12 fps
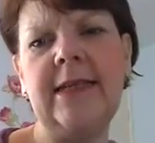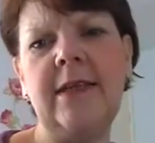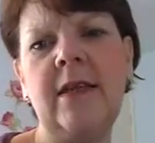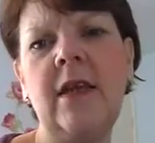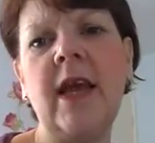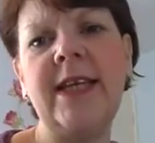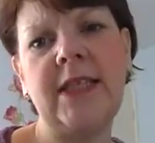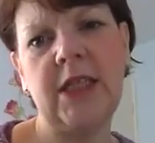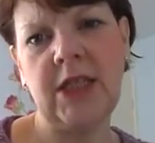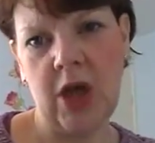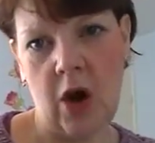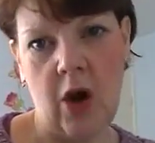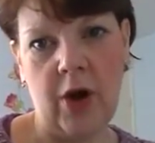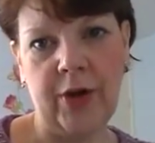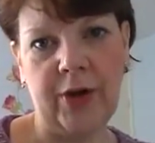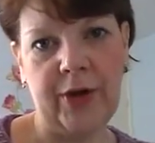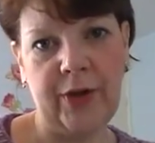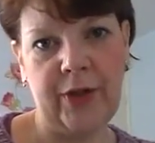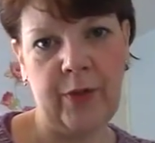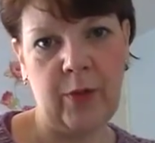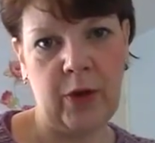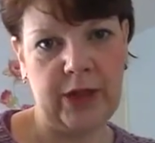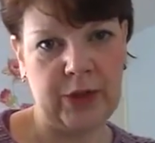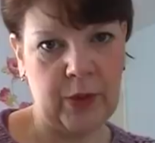lighter yarn than
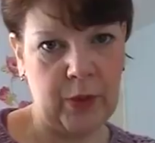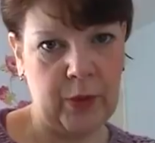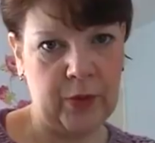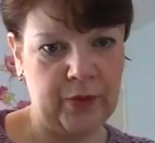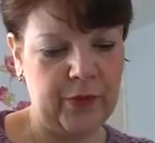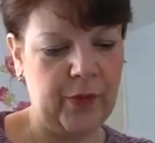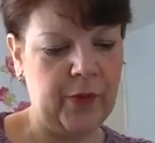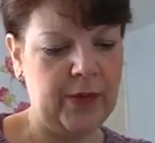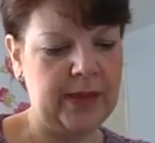what it's called for.